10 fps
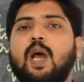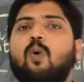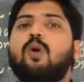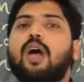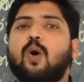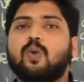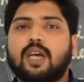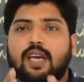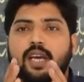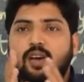How
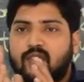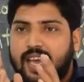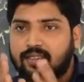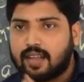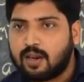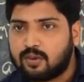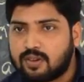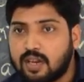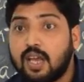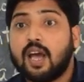the fangs are
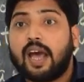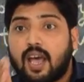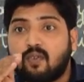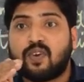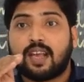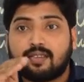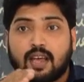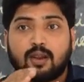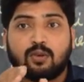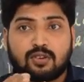used? Fangs
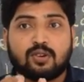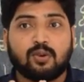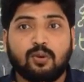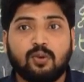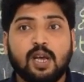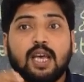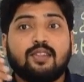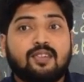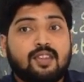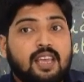are used to
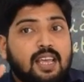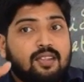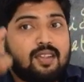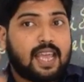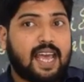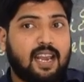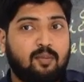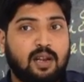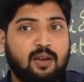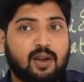seize the
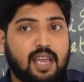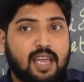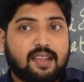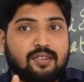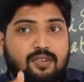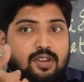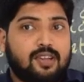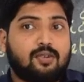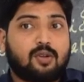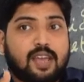animal. Okay,
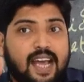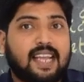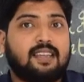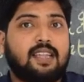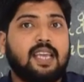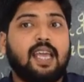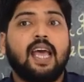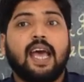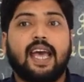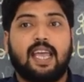seize or catch the
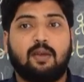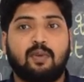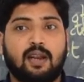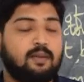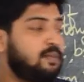animal.